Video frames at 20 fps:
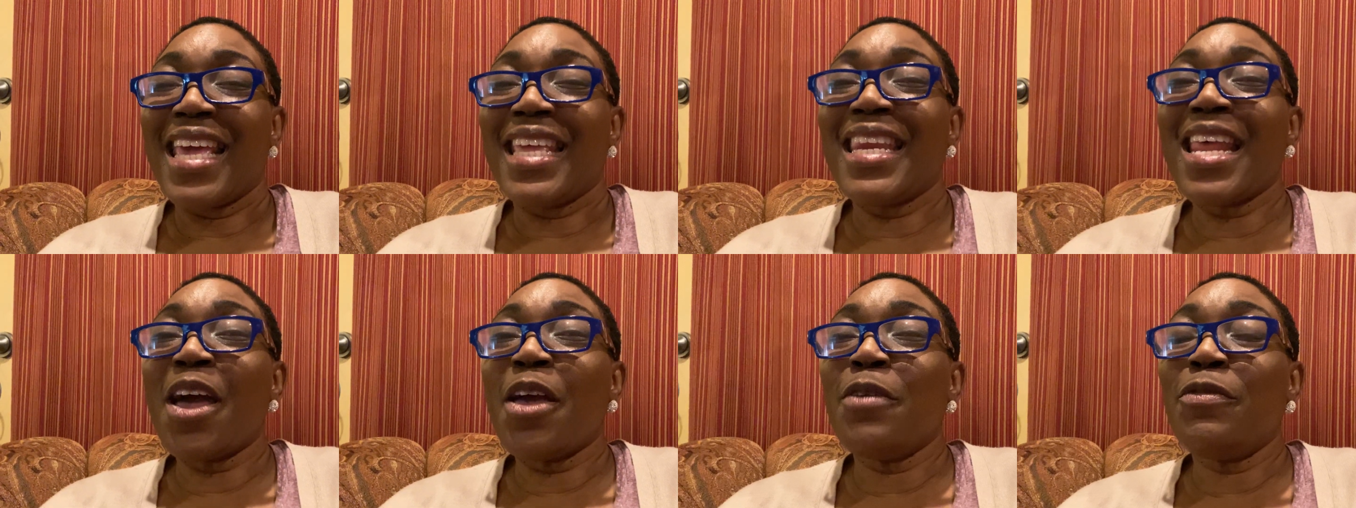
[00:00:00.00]

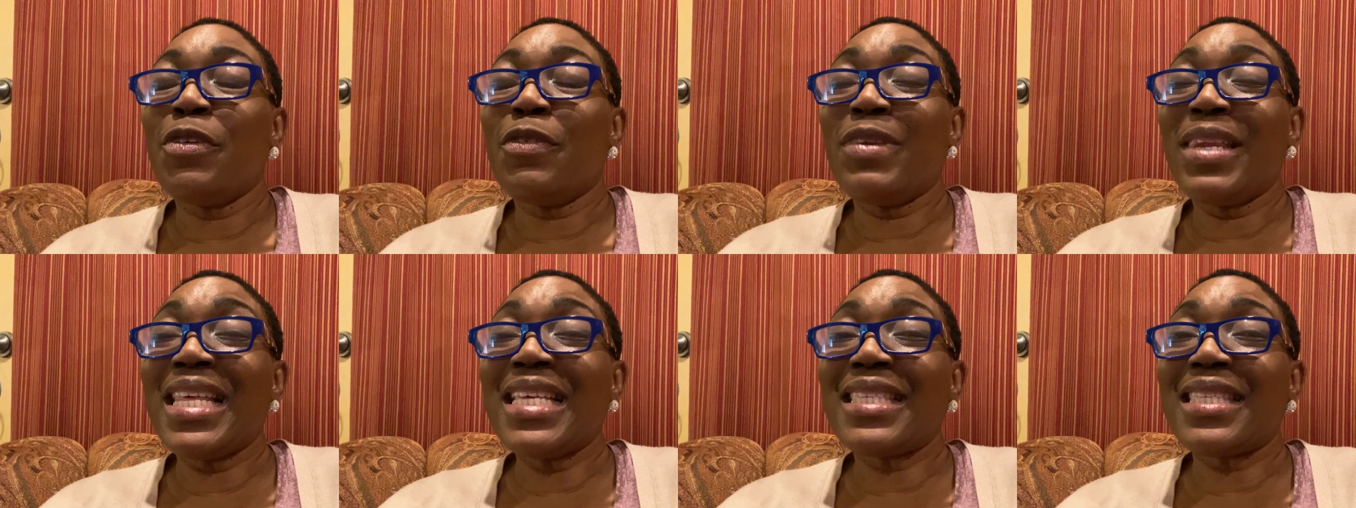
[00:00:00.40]
Now, if
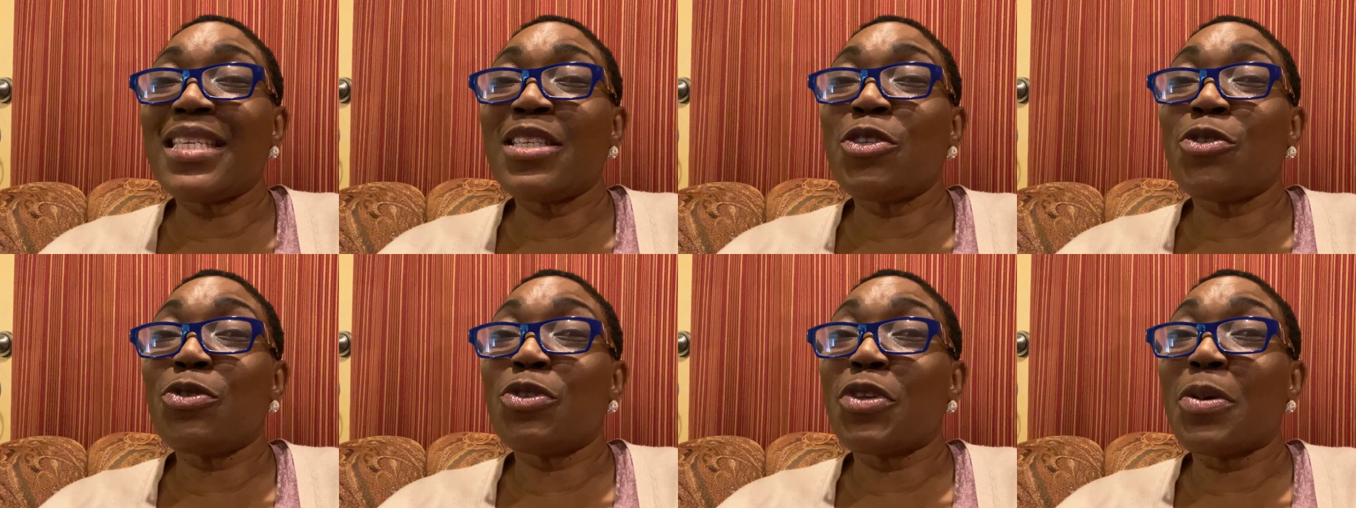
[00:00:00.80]
you've
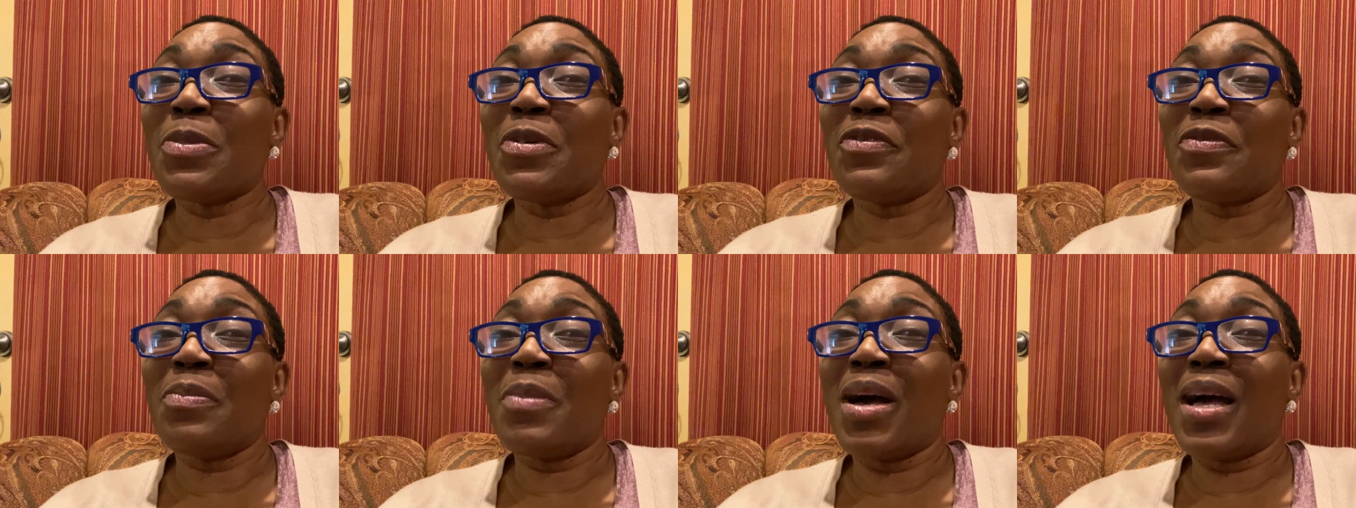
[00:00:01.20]
listened to some
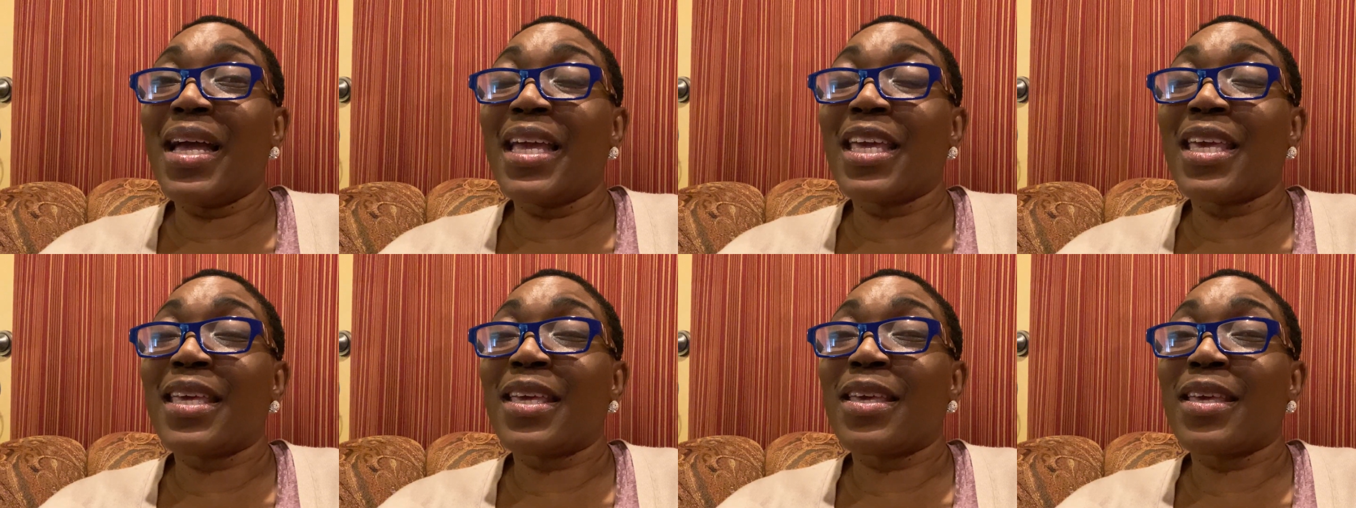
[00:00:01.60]
of
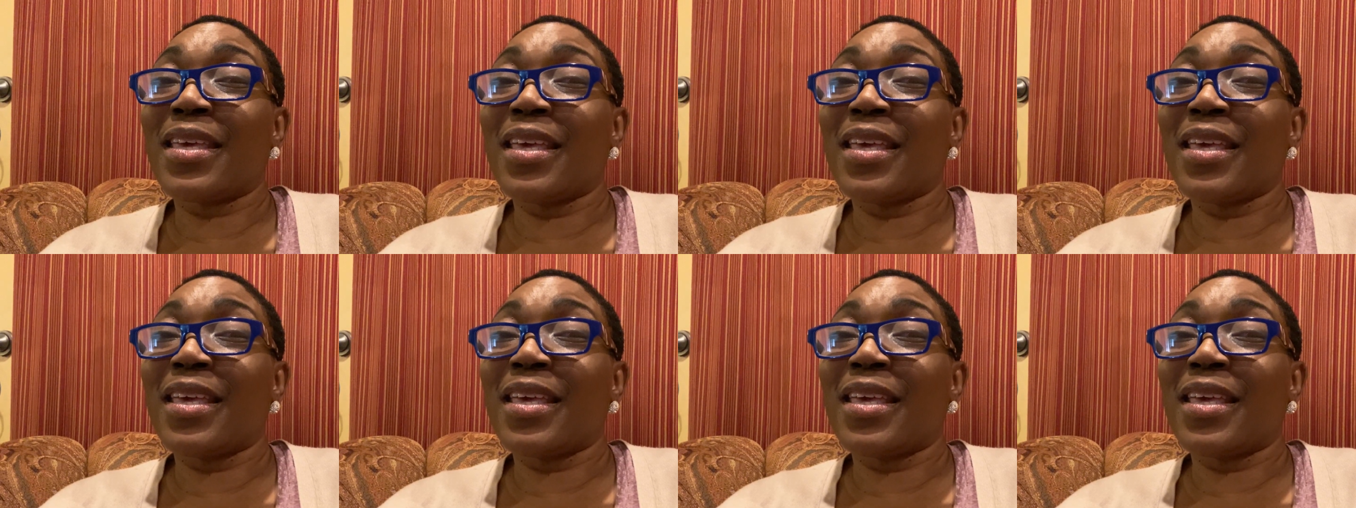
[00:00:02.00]
my